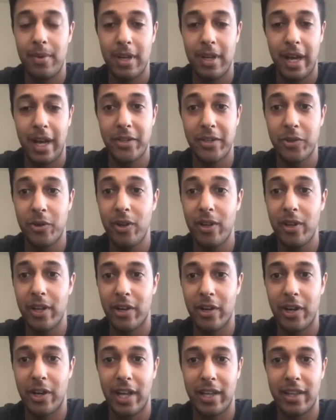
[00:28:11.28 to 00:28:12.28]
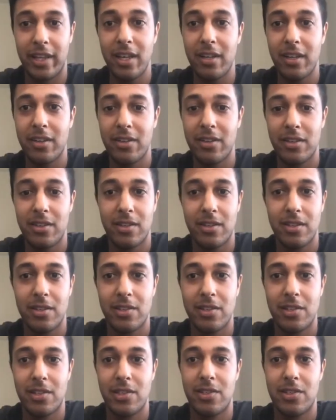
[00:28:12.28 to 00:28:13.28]
I totally agree. I think
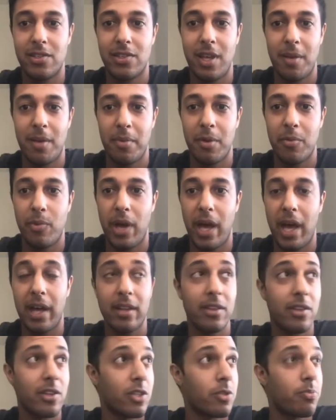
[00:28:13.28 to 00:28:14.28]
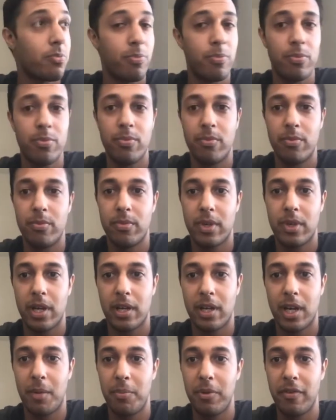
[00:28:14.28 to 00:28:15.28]
stepping back, there's a
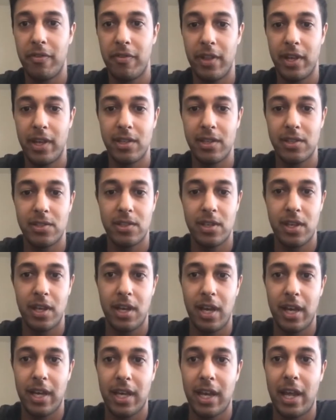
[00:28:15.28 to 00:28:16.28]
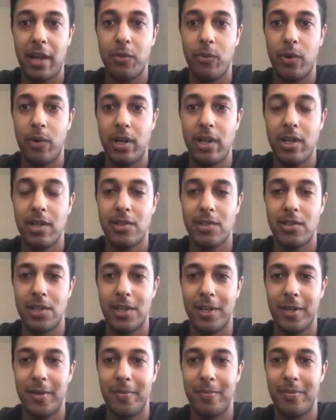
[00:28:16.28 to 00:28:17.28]
couple of things I can add. One is,
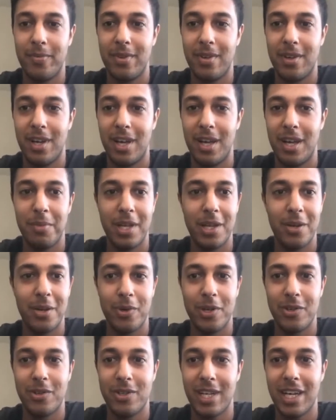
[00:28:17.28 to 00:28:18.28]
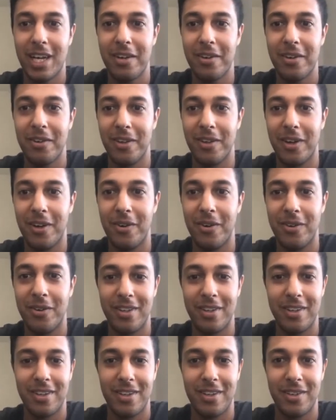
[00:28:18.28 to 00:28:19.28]
when you take out a
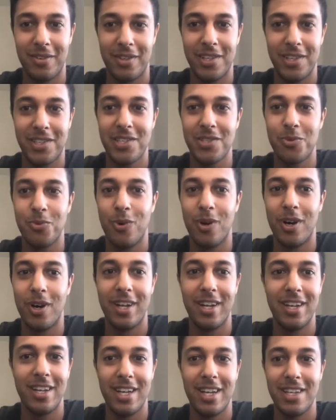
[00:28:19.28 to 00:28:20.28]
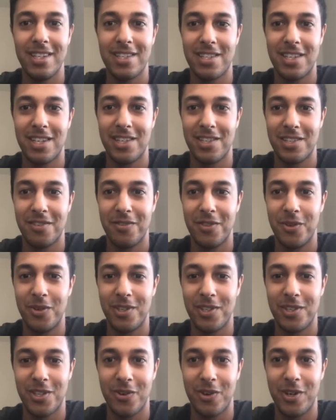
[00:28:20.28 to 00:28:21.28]
loan, this is one instance of
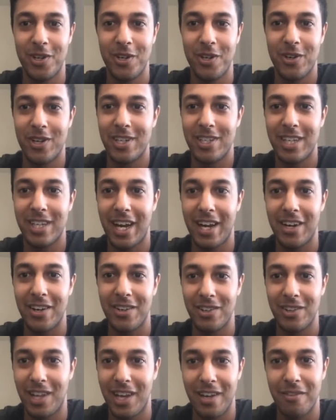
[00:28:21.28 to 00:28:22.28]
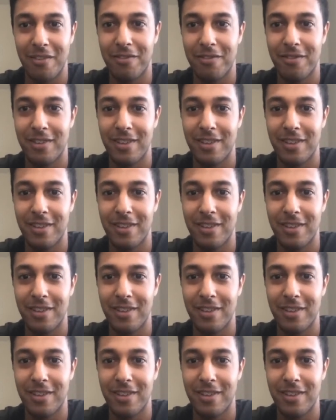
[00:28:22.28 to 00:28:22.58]
doing so in your entire life